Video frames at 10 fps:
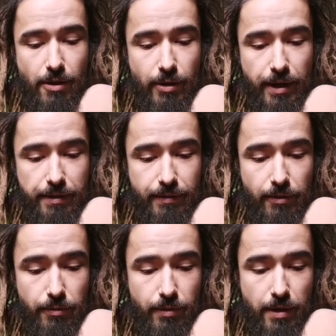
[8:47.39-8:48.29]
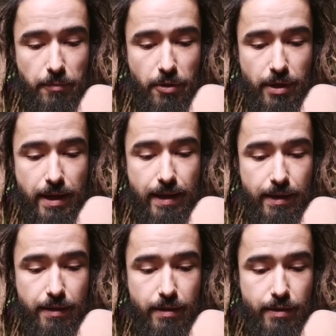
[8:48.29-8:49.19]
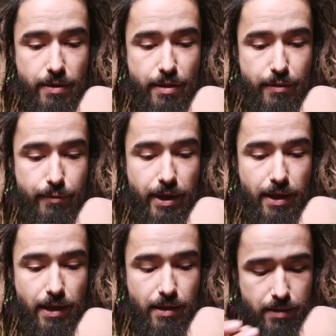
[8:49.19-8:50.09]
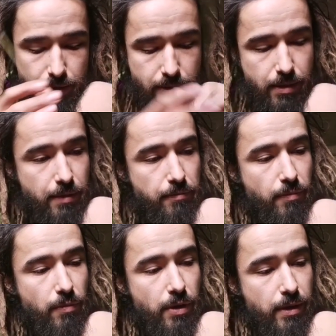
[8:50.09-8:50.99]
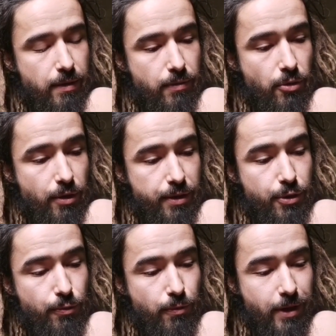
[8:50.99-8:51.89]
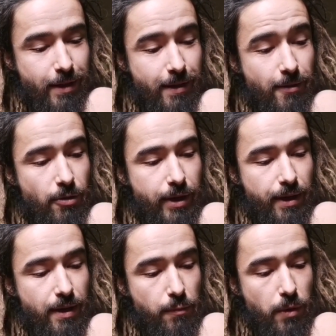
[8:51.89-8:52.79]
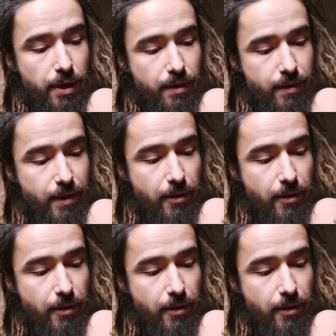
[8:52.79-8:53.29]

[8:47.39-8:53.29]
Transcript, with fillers: Alright, so I'm gonna add three, um, or two, I already had one.